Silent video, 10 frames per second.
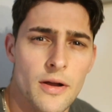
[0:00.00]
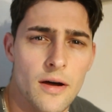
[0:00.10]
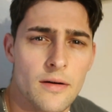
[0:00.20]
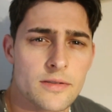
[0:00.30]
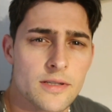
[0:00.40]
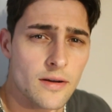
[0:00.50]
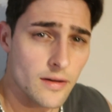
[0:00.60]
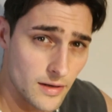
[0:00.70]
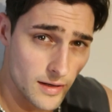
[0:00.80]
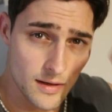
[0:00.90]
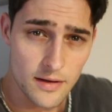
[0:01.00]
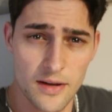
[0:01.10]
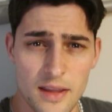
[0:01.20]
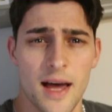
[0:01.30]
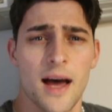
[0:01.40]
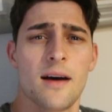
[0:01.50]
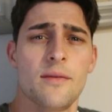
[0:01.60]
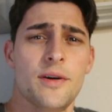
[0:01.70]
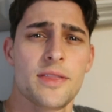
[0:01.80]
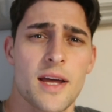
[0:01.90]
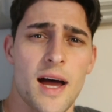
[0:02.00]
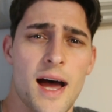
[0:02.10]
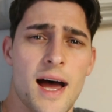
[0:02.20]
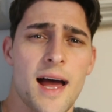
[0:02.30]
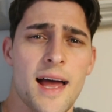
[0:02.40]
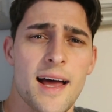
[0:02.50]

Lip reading: or not? What's going on here? Look at that. What the